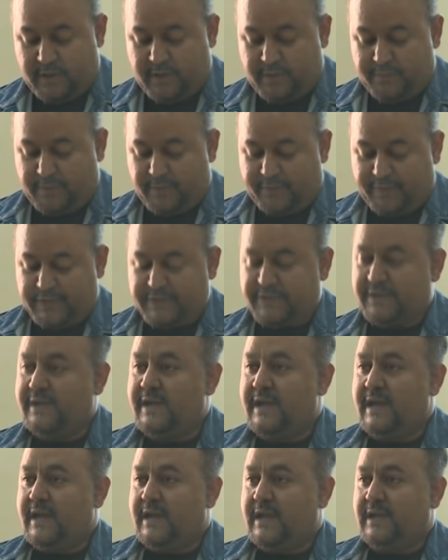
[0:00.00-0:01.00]
Professor,
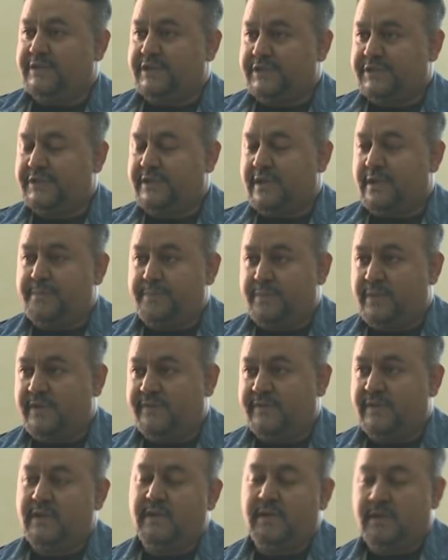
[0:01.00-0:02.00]
just a
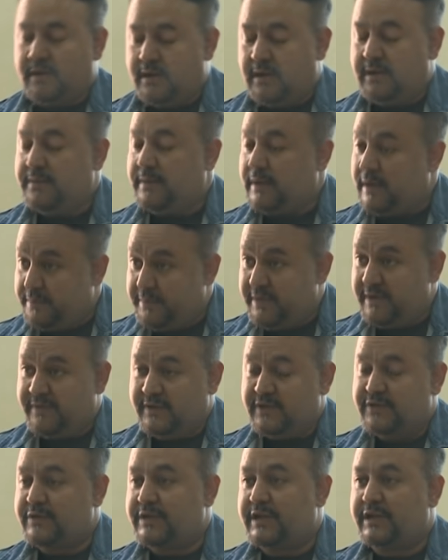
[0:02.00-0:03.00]
brief
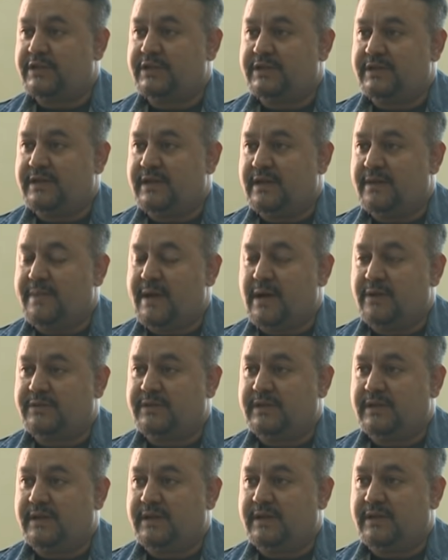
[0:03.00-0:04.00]
introduction
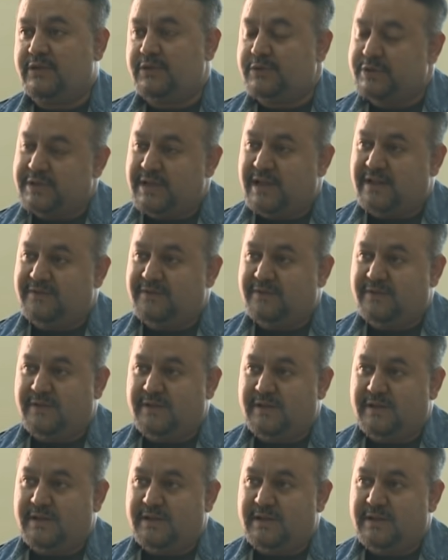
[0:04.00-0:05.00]
about yourself
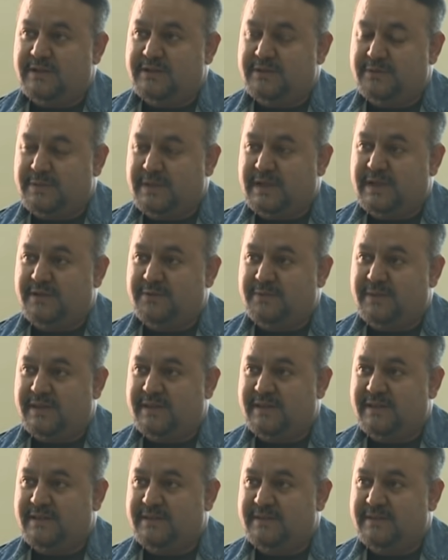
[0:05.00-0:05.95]
to begin with.